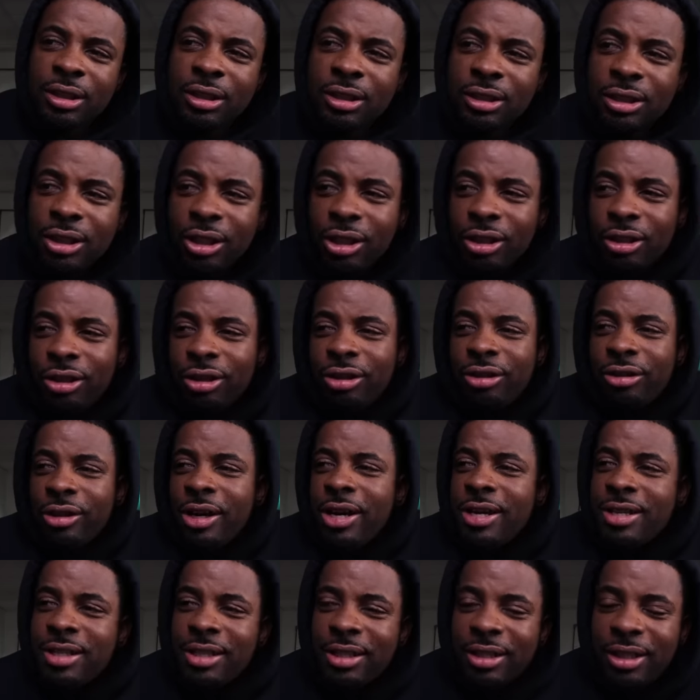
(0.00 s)
Yo, the
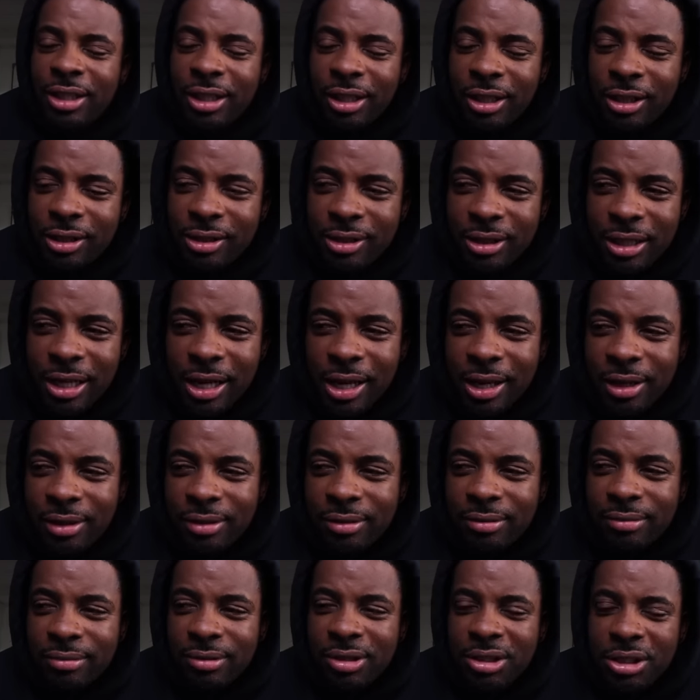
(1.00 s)
crazy thing is that
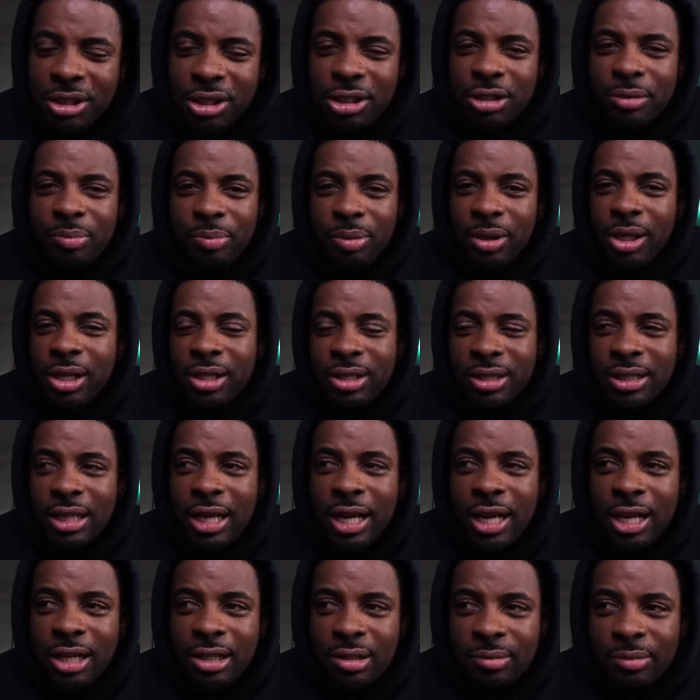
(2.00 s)
she's plus
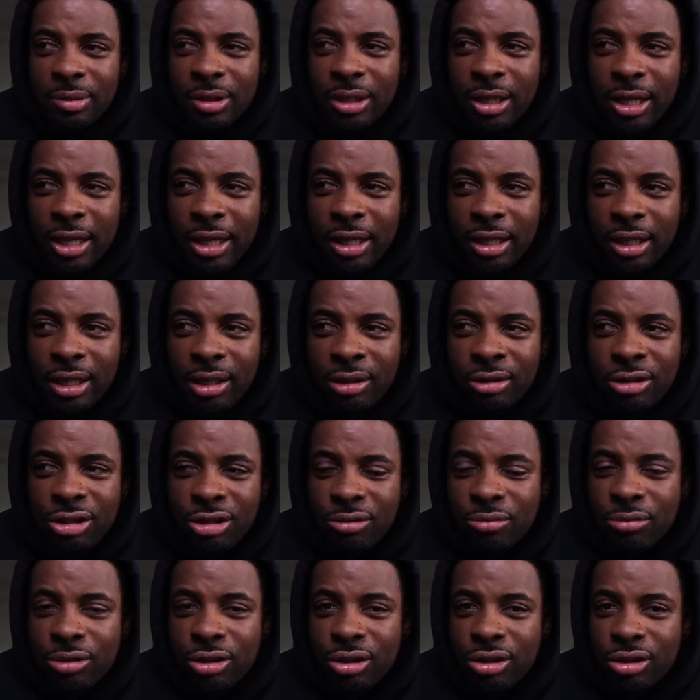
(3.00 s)
size, but, like, if she
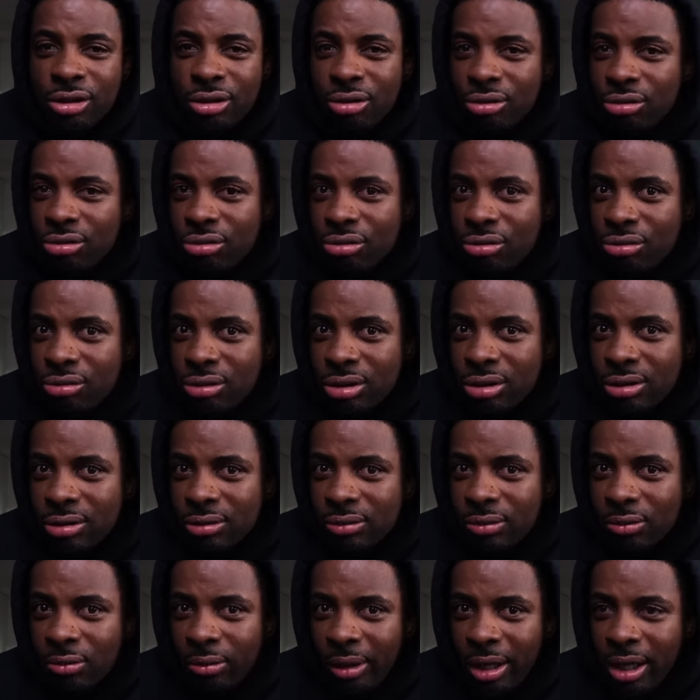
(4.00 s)
was to lose
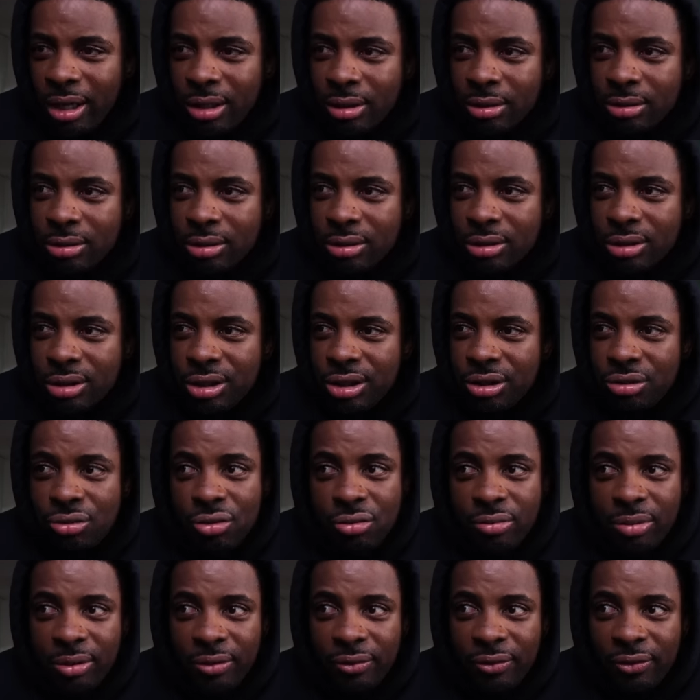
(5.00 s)
weight, she
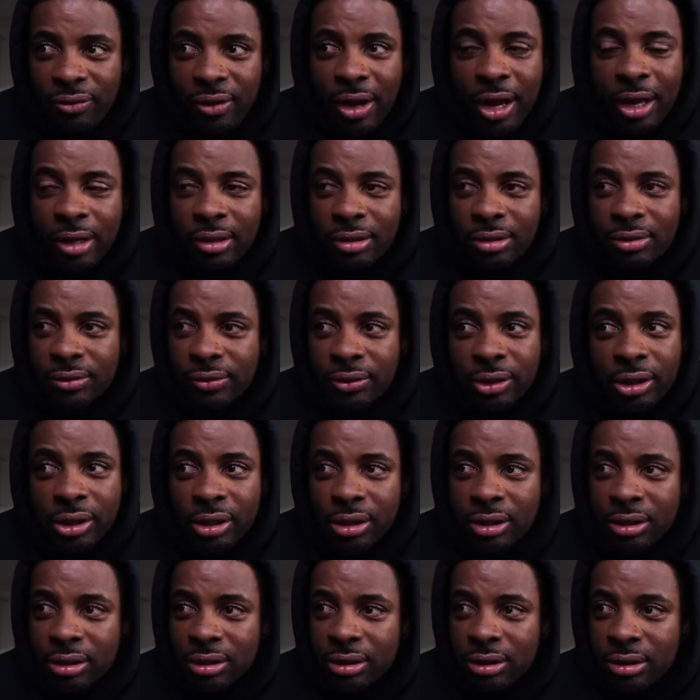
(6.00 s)
would be fine as
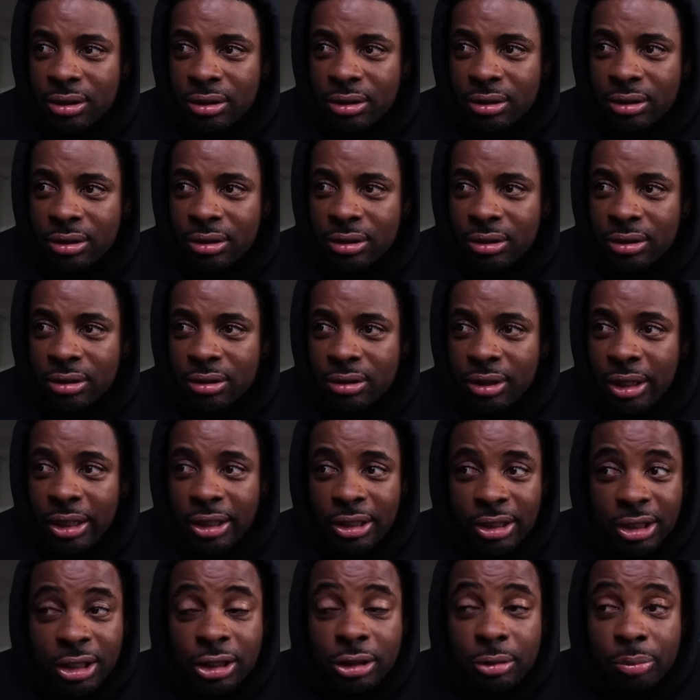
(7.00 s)
fuck. Like,
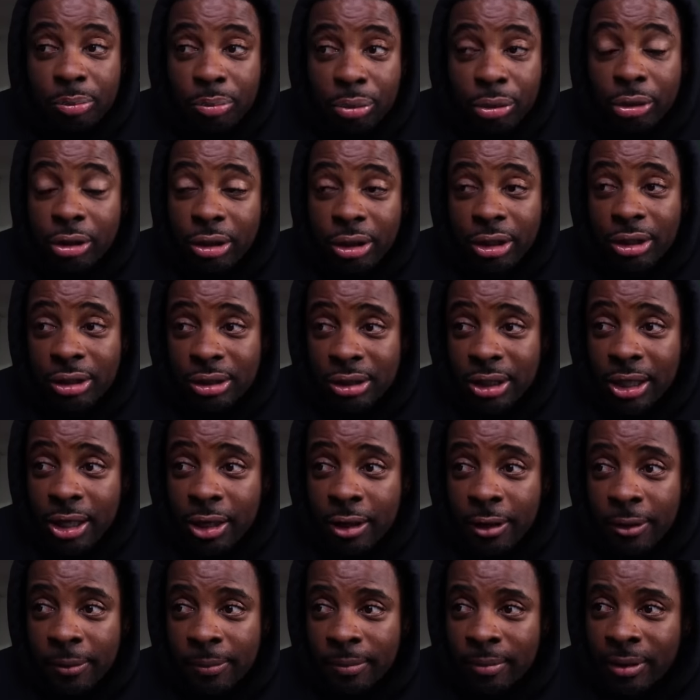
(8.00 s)
she's pretty as
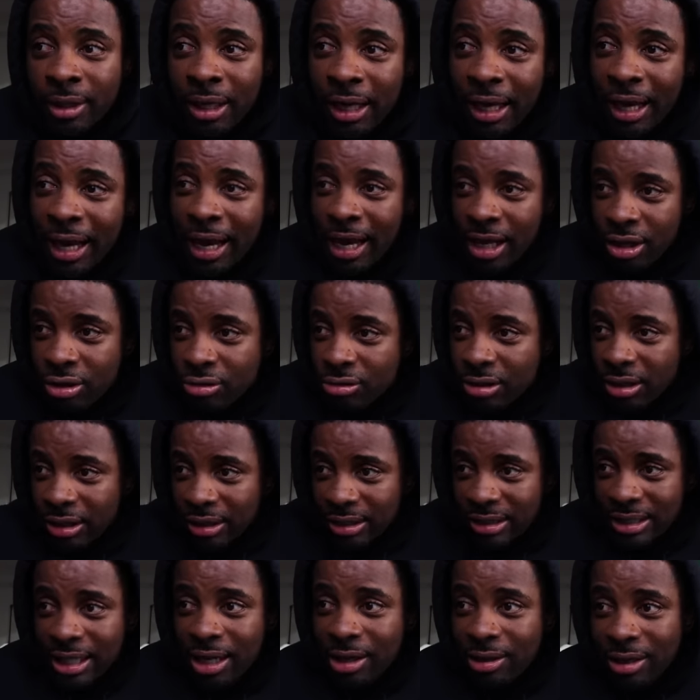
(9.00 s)
hell, and you can
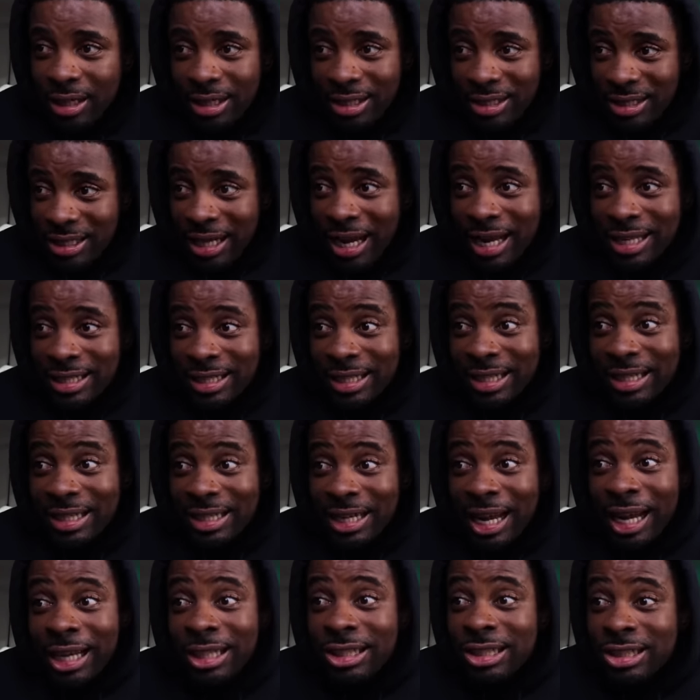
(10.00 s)
tell that she has a
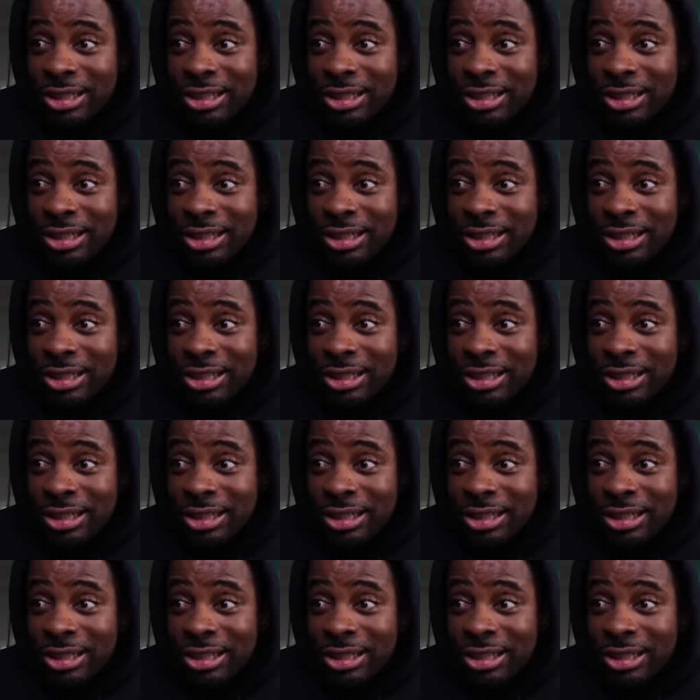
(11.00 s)
nice